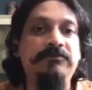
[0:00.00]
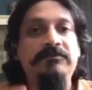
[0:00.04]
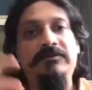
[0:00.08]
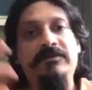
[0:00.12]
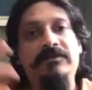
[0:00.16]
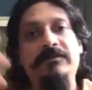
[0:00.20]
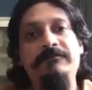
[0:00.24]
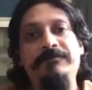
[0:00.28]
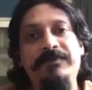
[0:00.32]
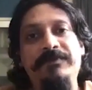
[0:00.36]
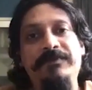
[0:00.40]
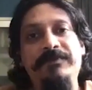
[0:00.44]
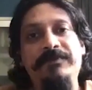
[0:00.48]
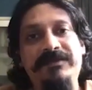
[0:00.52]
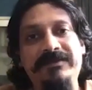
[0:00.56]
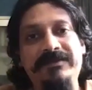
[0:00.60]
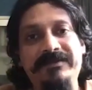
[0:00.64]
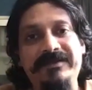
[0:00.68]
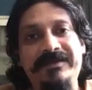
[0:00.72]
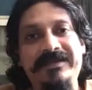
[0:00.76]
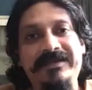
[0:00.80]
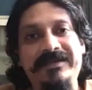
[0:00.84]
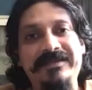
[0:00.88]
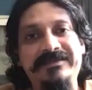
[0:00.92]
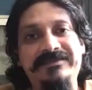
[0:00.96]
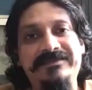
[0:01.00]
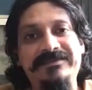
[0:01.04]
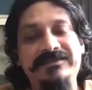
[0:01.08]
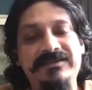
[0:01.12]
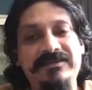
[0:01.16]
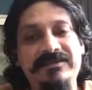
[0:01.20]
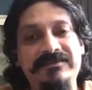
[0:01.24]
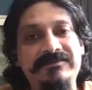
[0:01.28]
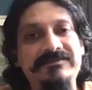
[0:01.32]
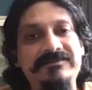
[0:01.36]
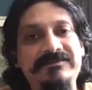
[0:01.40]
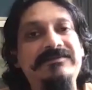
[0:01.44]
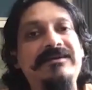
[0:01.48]
competed against each other,
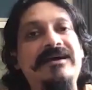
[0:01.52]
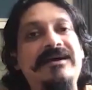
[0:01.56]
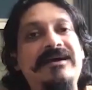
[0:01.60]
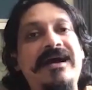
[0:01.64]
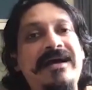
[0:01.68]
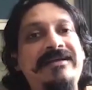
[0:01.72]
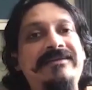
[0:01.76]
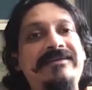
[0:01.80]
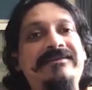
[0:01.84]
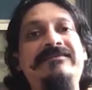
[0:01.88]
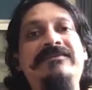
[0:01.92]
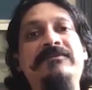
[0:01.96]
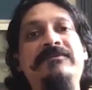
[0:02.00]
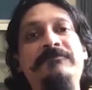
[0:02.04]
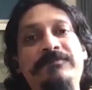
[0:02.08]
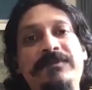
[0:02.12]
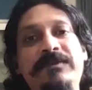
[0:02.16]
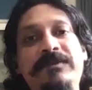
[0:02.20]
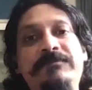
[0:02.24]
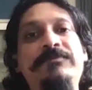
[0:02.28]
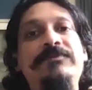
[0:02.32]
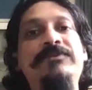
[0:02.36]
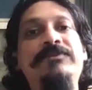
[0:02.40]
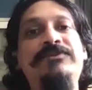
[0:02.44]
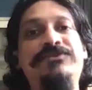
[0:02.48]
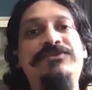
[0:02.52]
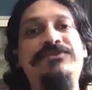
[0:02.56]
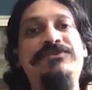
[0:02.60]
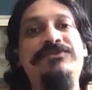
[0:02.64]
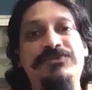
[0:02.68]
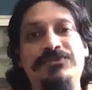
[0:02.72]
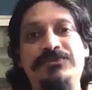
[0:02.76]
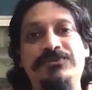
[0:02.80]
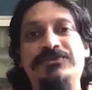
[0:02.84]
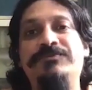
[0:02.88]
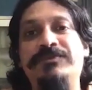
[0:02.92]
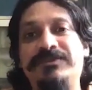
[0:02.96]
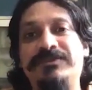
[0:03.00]
and the people chose
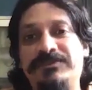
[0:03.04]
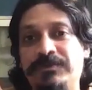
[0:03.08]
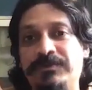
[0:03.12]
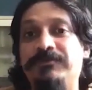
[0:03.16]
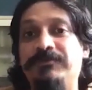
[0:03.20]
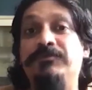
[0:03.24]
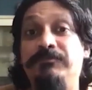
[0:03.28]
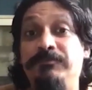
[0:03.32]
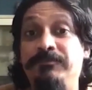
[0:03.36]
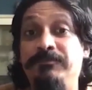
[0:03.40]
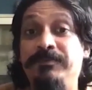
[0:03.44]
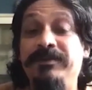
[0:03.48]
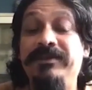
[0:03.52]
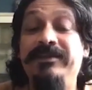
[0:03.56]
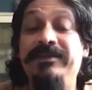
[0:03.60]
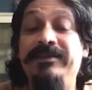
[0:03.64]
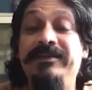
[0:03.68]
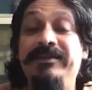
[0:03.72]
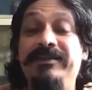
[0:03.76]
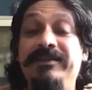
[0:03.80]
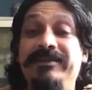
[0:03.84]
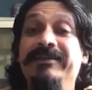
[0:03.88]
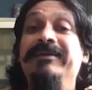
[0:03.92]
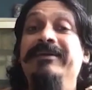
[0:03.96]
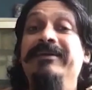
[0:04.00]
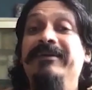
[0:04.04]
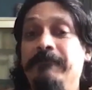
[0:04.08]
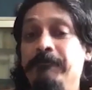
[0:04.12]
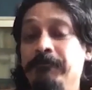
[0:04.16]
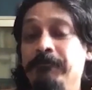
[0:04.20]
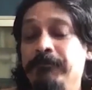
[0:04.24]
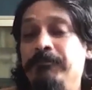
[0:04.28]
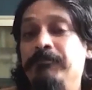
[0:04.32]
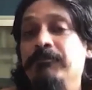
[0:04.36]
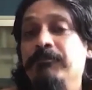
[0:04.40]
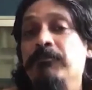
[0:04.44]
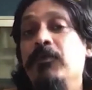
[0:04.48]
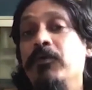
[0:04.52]
which one would be
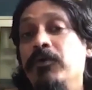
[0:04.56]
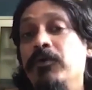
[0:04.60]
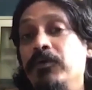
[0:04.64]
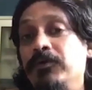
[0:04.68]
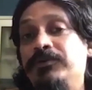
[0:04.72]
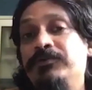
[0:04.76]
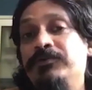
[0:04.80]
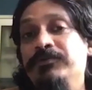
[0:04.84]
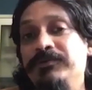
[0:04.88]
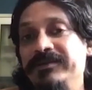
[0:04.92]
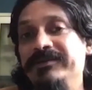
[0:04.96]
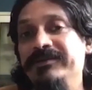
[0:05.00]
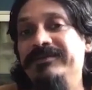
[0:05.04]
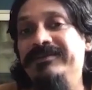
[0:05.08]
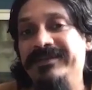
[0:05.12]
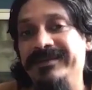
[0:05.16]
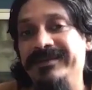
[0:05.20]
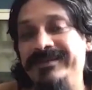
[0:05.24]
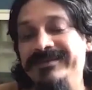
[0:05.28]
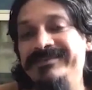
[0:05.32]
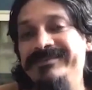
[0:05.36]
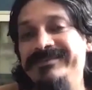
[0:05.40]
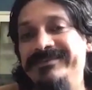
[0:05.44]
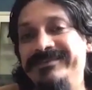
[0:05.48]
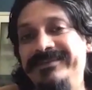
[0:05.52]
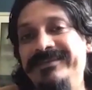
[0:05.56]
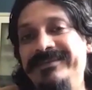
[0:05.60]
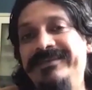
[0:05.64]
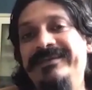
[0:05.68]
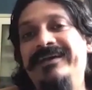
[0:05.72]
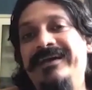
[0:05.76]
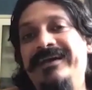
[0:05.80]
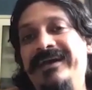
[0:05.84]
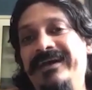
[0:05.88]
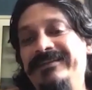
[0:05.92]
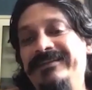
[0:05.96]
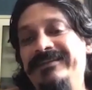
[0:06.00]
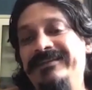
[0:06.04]
more to their taste.
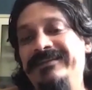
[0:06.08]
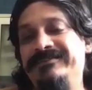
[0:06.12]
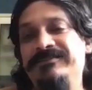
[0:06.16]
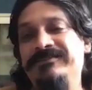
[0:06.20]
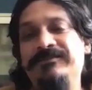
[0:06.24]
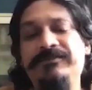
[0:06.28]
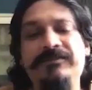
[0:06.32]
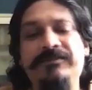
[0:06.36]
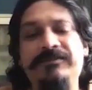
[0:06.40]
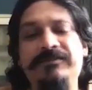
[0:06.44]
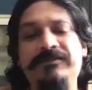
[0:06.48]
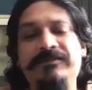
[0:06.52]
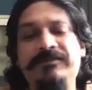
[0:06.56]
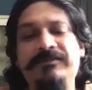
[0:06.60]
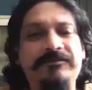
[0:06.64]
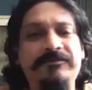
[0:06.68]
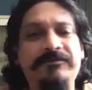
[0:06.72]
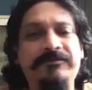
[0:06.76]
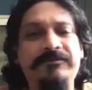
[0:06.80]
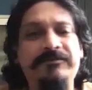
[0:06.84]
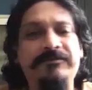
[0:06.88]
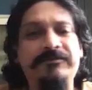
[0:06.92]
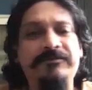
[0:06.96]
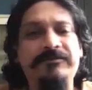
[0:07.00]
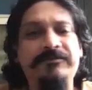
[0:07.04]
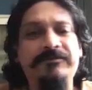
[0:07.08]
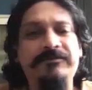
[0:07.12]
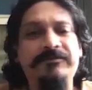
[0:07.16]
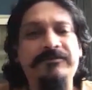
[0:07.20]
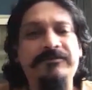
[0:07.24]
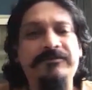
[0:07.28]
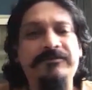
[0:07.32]
And so then we had thousands and